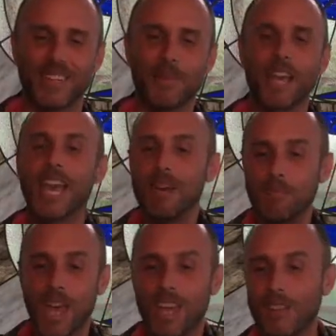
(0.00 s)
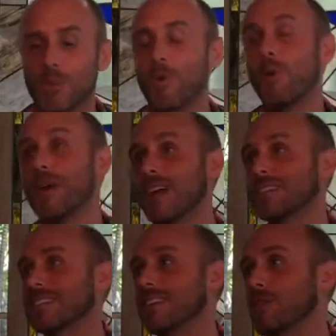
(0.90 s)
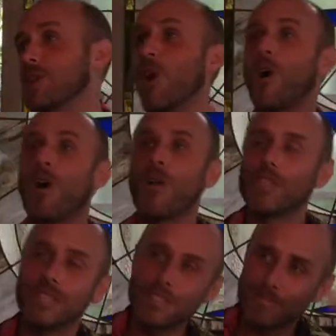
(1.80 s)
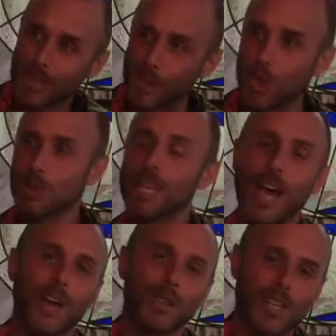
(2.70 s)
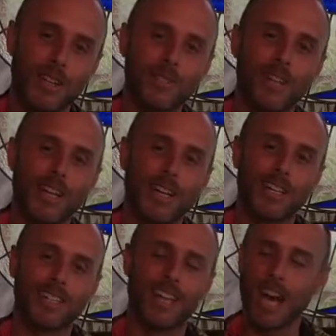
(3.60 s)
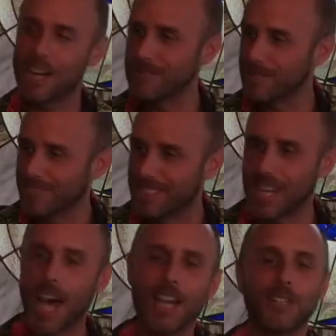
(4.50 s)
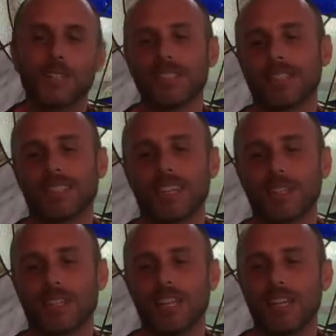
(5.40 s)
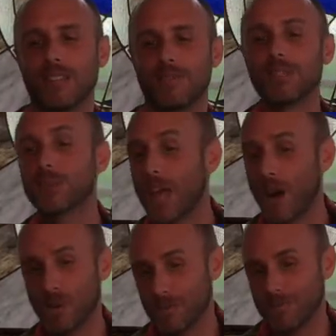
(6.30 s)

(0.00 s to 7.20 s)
My campaign, the romance of it all, the little tree house on tires and such, fizzled out.